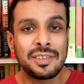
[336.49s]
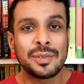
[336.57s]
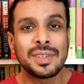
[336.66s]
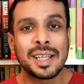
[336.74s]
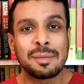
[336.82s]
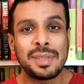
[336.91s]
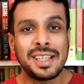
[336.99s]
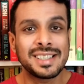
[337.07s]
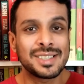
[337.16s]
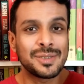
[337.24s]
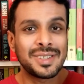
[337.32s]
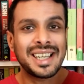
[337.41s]
then please
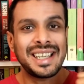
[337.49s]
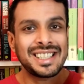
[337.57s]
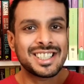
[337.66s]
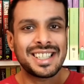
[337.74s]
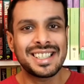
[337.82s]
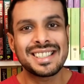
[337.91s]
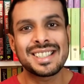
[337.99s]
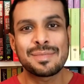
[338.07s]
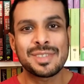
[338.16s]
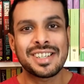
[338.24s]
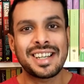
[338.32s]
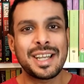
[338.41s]
do like, share, and
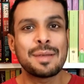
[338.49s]
subscribe,